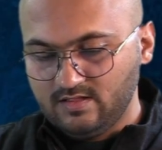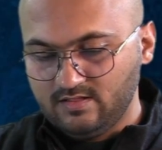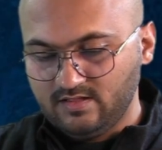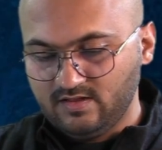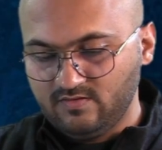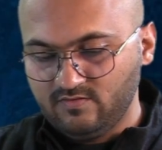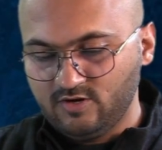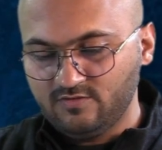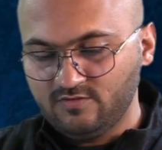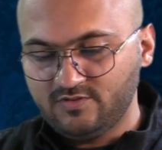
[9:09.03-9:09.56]

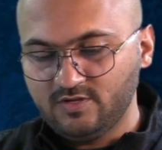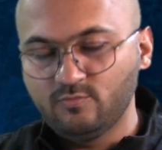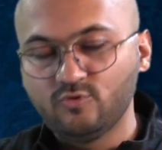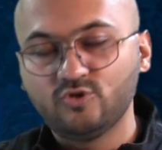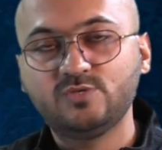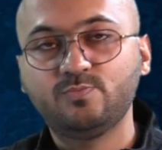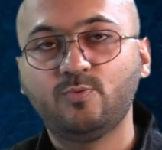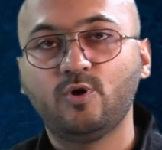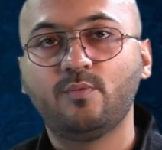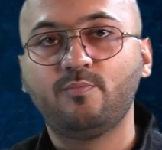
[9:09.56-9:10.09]
Then one of the
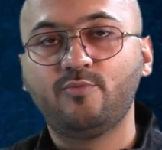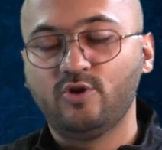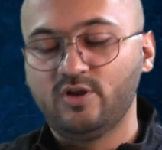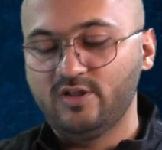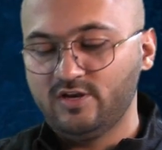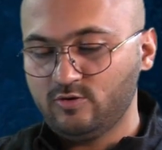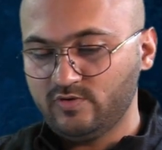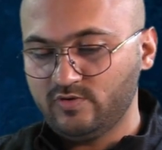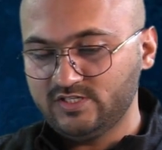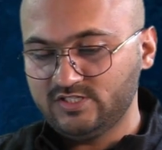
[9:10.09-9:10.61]
most
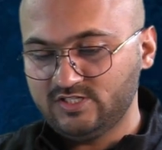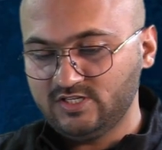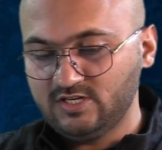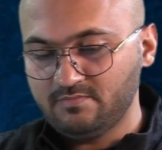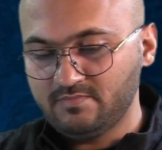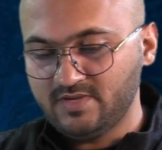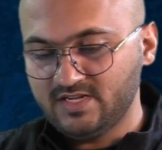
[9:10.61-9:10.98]
popular question,